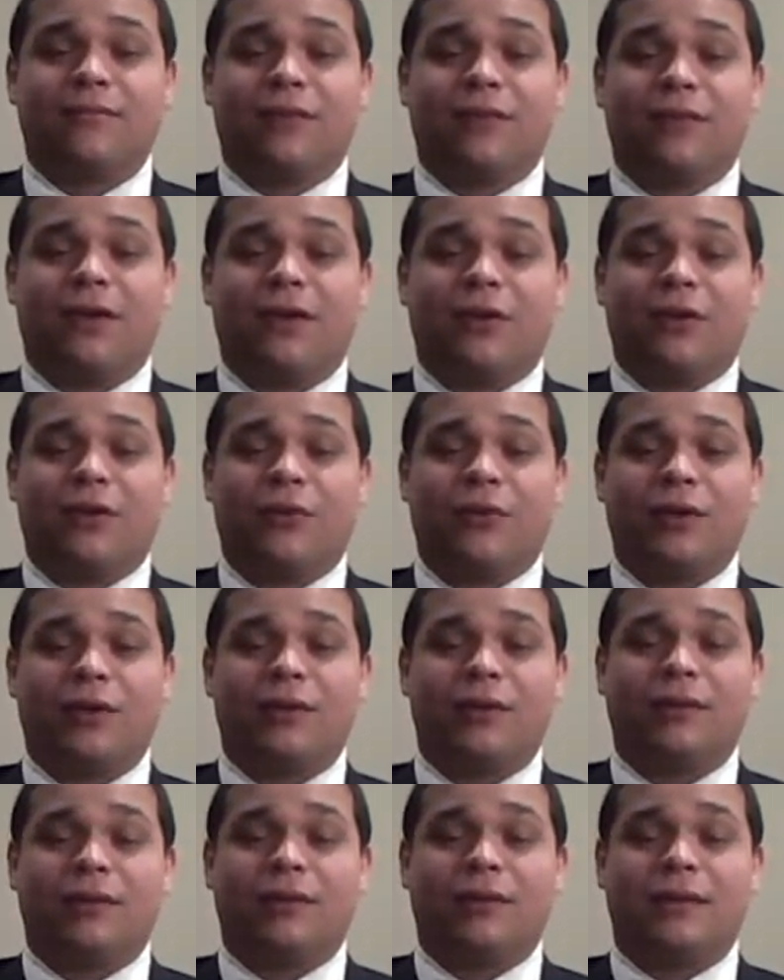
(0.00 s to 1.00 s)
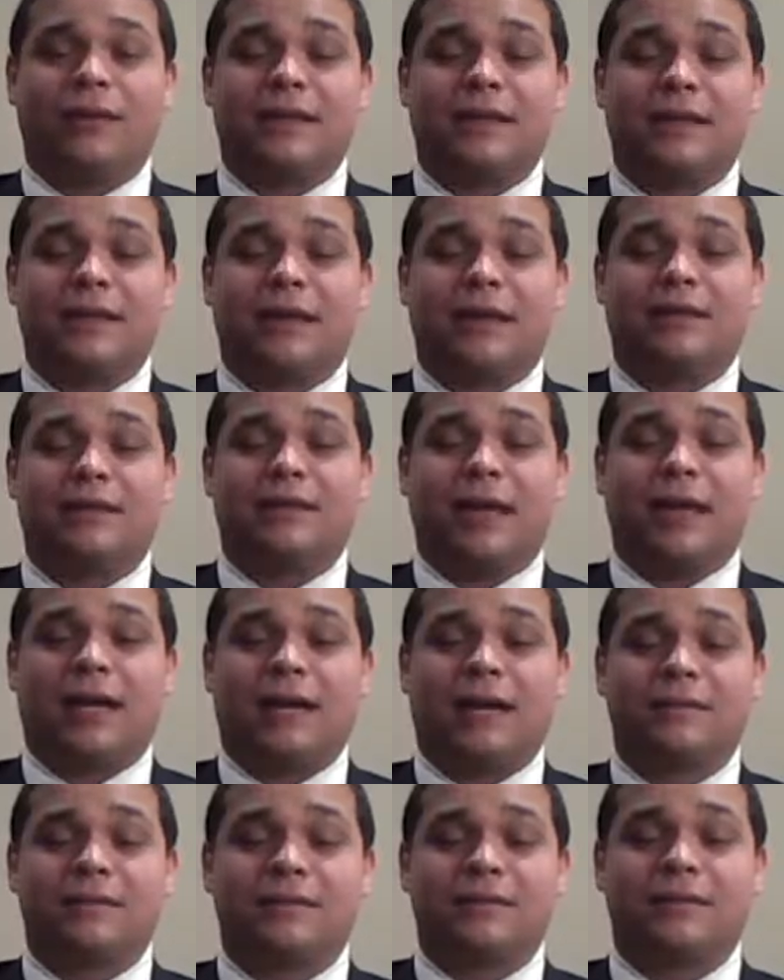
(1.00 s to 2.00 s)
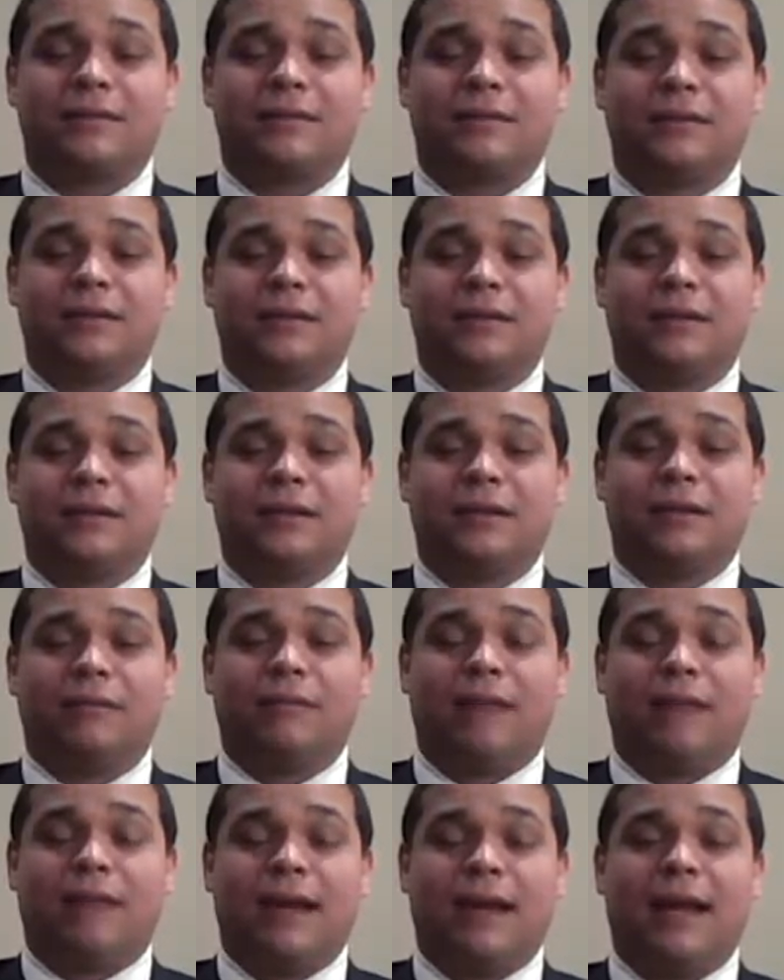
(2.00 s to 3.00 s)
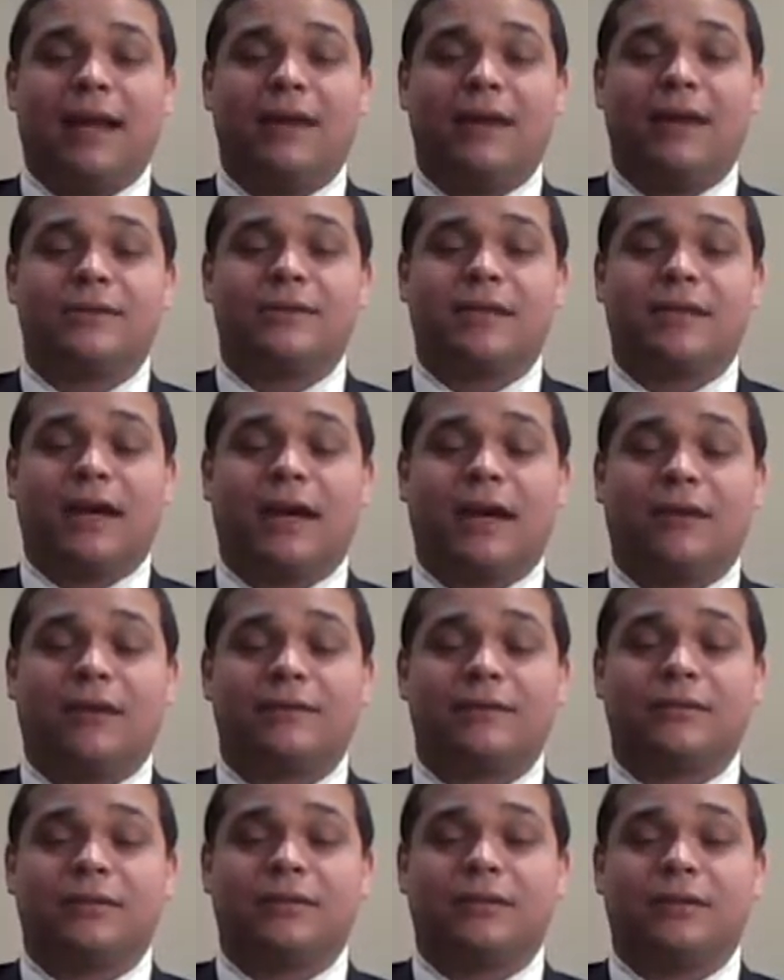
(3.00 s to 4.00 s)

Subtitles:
According to the Moscow Times, by NATO's count,